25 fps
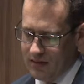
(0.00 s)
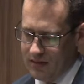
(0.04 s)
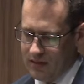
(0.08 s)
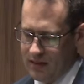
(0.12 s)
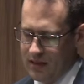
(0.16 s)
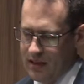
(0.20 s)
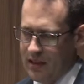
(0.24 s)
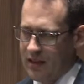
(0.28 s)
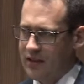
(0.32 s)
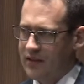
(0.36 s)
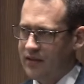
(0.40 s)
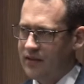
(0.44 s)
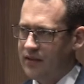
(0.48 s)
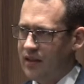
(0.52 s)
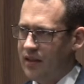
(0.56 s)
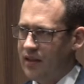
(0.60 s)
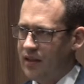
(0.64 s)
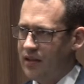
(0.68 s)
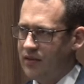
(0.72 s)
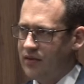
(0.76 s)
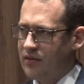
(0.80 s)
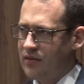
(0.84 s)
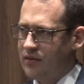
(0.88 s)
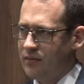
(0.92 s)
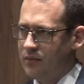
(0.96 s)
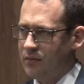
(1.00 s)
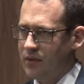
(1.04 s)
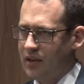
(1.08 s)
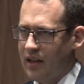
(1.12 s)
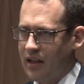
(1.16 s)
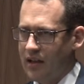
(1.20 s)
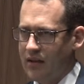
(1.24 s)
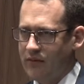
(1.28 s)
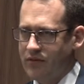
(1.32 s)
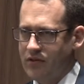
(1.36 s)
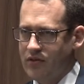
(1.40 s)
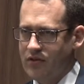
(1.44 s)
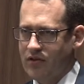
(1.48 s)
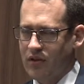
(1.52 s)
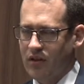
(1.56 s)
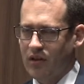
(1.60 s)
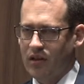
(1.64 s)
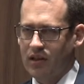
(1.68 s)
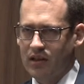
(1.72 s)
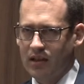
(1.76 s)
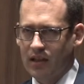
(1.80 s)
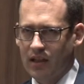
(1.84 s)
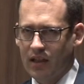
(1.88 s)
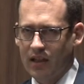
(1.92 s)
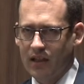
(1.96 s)
the United States would have
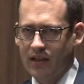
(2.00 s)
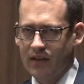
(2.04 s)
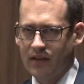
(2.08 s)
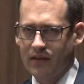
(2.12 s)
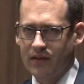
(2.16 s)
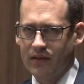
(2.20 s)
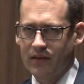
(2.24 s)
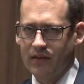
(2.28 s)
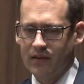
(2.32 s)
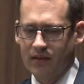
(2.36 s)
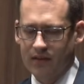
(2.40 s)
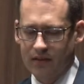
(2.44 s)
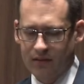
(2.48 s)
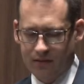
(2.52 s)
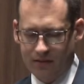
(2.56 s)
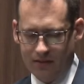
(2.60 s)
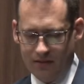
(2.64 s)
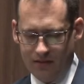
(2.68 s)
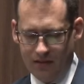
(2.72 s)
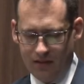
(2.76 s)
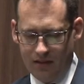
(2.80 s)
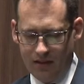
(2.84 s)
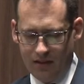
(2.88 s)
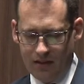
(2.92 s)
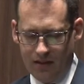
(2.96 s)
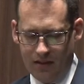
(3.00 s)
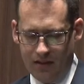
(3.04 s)
strong alliances